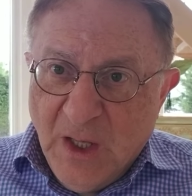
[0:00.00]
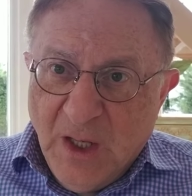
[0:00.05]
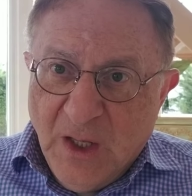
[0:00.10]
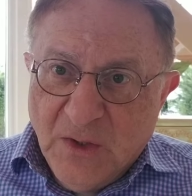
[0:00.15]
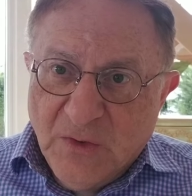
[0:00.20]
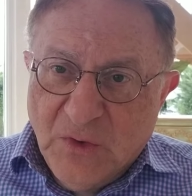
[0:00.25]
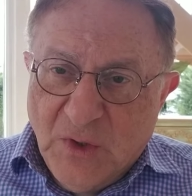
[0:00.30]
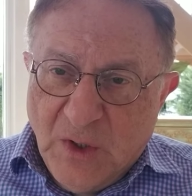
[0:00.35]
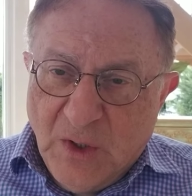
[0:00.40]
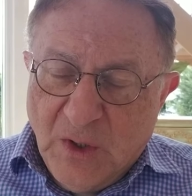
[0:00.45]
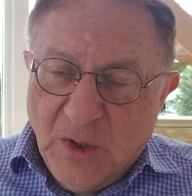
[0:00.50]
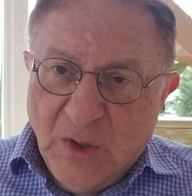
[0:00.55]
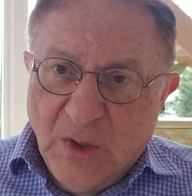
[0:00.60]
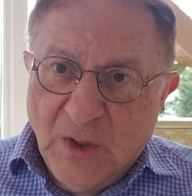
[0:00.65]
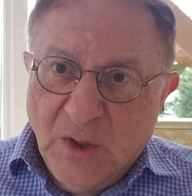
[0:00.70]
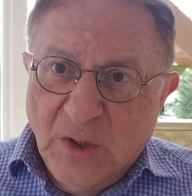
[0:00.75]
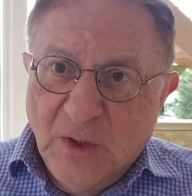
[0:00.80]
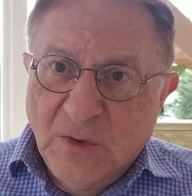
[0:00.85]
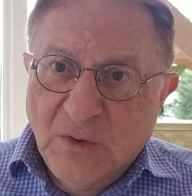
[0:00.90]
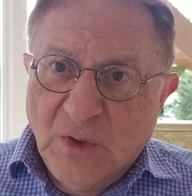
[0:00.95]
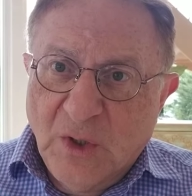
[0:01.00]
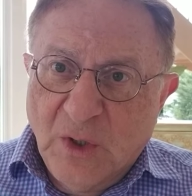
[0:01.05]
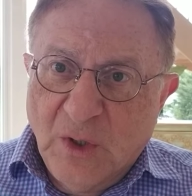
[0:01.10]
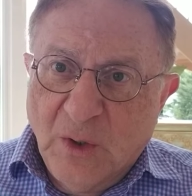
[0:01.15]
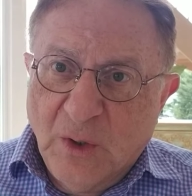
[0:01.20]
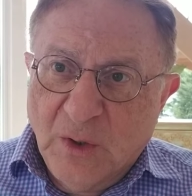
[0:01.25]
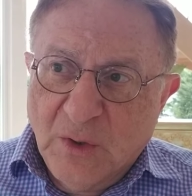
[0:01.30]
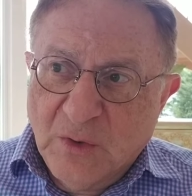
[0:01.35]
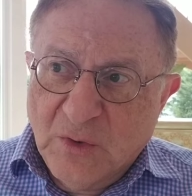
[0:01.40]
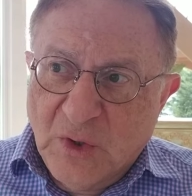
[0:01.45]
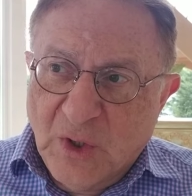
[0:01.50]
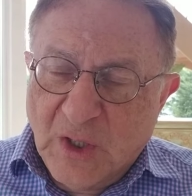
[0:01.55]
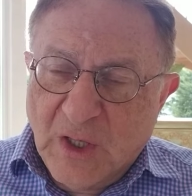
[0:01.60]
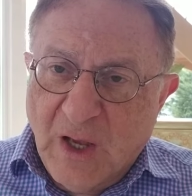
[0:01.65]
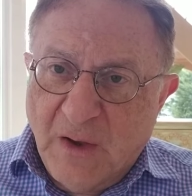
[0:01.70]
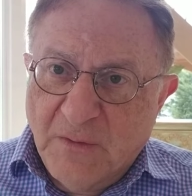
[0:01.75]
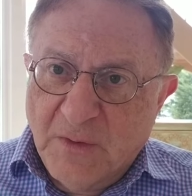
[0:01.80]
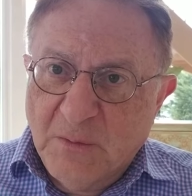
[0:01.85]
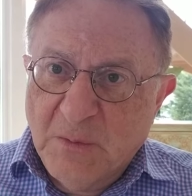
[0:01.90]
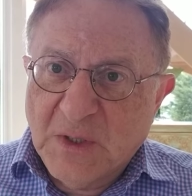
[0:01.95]
the
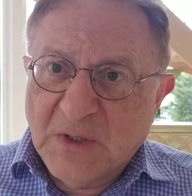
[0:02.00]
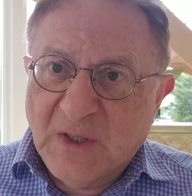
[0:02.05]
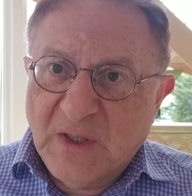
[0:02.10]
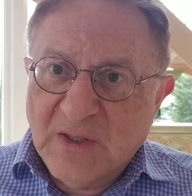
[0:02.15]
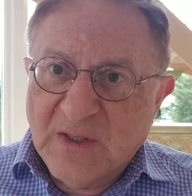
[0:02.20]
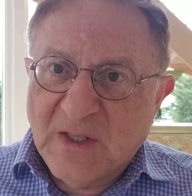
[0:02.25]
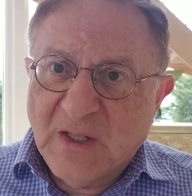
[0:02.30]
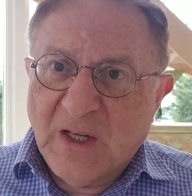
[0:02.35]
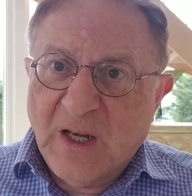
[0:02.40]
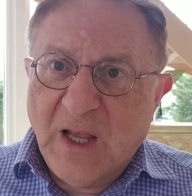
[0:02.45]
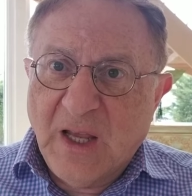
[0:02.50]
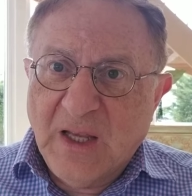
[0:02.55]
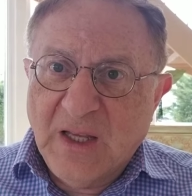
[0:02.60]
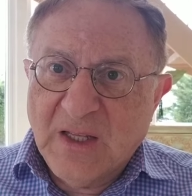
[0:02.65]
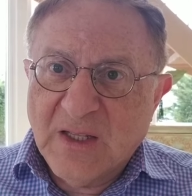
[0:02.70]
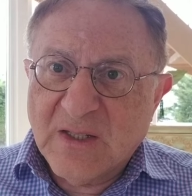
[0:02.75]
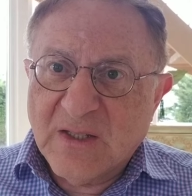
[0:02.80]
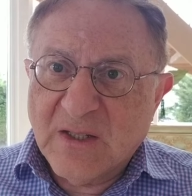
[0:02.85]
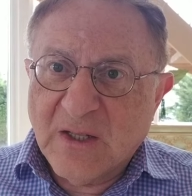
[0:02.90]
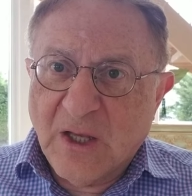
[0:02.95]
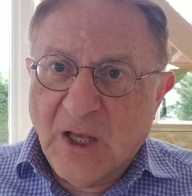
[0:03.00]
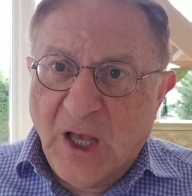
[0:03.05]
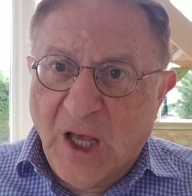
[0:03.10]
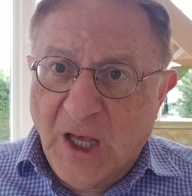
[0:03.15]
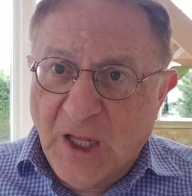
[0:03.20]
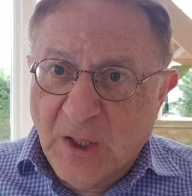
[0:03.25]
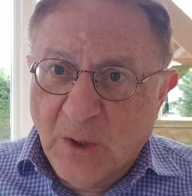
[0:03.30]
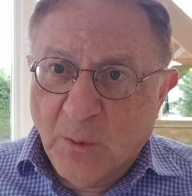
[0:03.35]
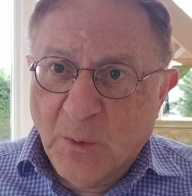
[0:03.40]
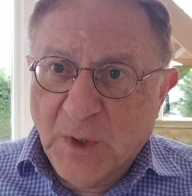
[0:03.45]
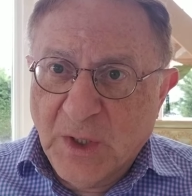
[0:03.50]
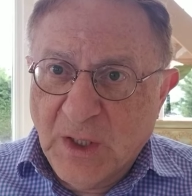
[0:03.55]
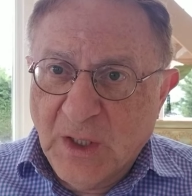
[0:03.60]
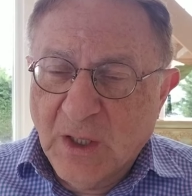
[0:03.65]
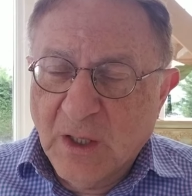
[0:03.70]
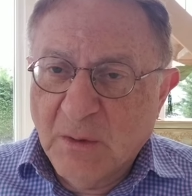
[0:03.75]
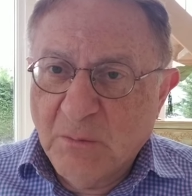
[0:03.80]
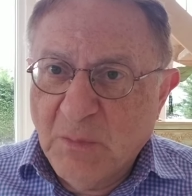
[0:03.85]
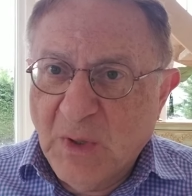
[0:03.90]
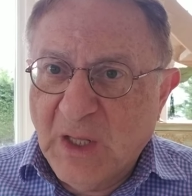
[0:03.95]
government in Syria is
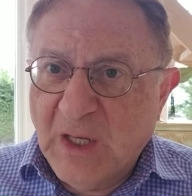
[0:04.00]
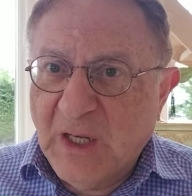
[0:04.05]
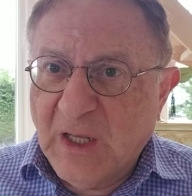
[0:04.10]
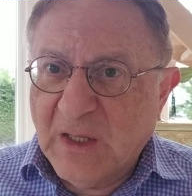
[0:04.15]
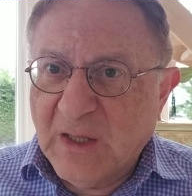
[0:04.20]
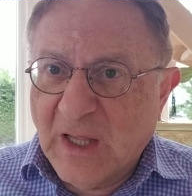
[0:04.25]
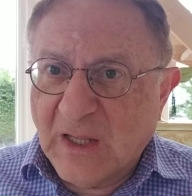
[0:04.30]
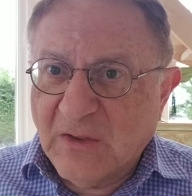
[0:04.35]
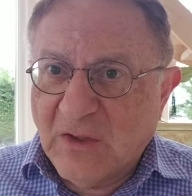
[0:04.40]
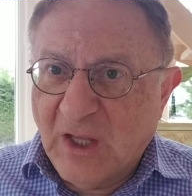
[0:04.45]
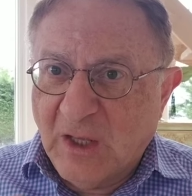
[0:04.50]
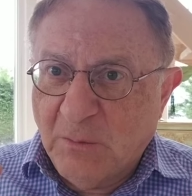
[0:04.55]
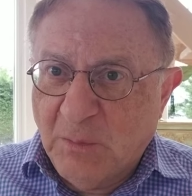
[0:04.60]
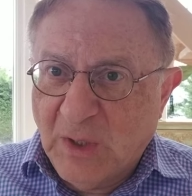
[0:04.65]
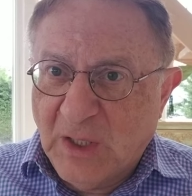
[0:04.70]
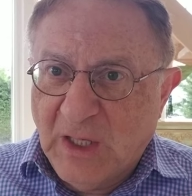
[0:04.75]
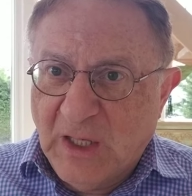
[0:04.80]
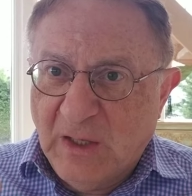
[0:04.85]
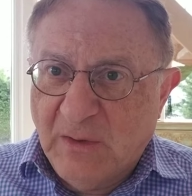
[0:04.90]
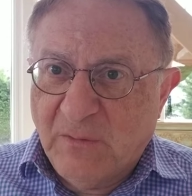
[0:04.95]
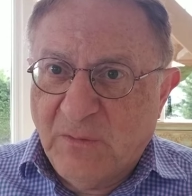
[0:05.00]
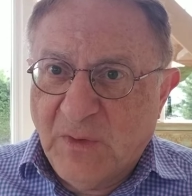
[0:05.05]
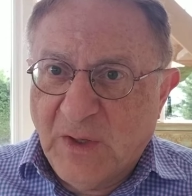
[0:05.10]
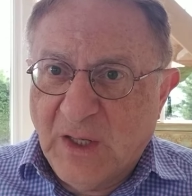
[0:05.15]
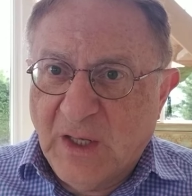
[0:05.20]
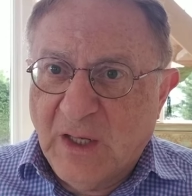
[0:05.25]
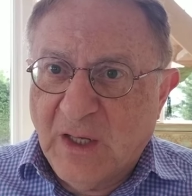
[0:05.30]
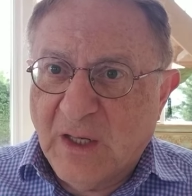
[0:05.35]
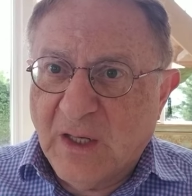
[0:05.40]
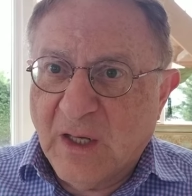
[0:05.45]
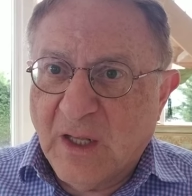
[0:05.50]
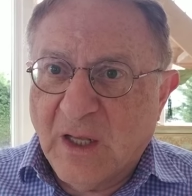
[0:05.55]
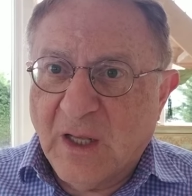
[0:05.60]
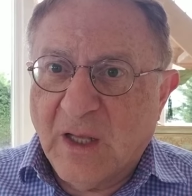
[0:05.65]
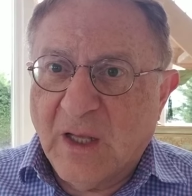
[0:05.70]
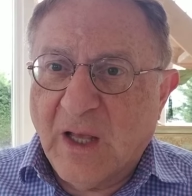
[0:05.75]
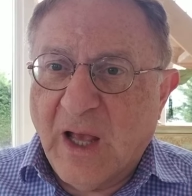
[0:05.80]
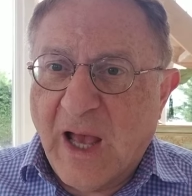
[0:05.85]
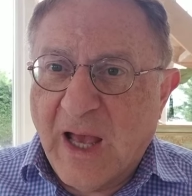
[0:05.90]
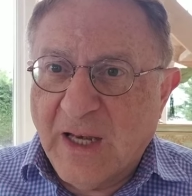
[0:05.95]
Alawi, meaning that they believe in
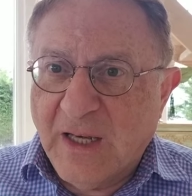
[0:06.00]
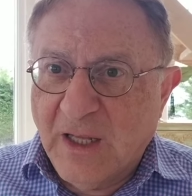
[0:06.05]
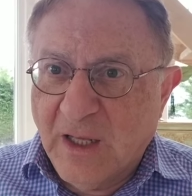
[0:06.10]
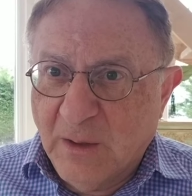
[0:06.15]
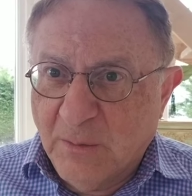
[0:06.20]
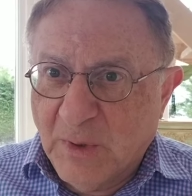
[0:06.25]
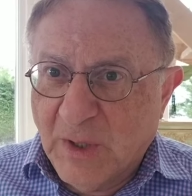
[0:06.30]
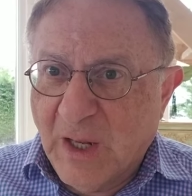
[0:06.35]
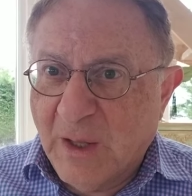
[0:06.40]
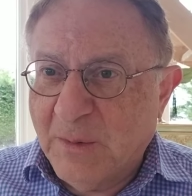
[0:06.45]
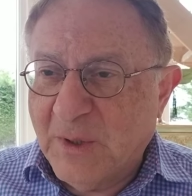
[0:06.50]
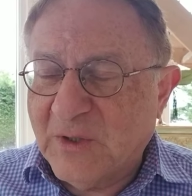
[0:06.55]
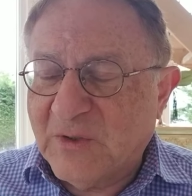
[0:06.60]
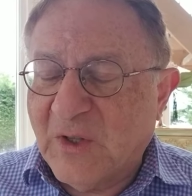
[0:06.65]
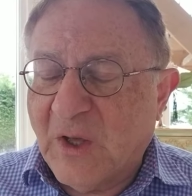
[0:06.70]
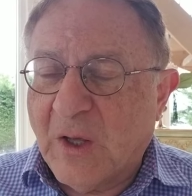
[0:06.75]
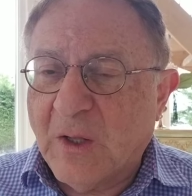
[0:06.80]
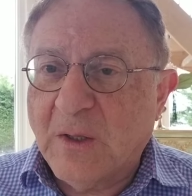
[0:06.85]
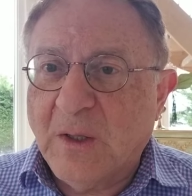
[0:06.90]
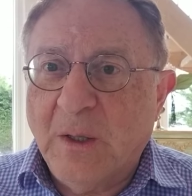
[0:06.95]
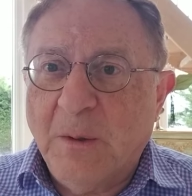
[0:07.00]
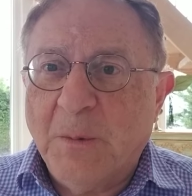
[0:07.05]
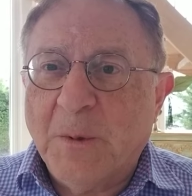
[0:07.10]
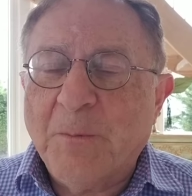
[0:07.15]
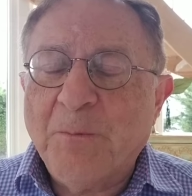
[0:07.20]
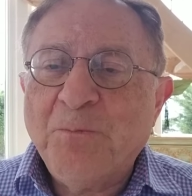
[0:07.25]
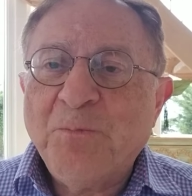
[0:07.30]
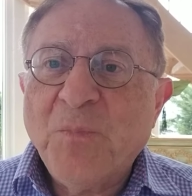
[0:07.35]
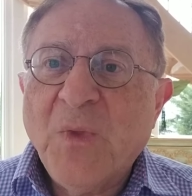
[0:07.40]
Ali ibn Abi Talib,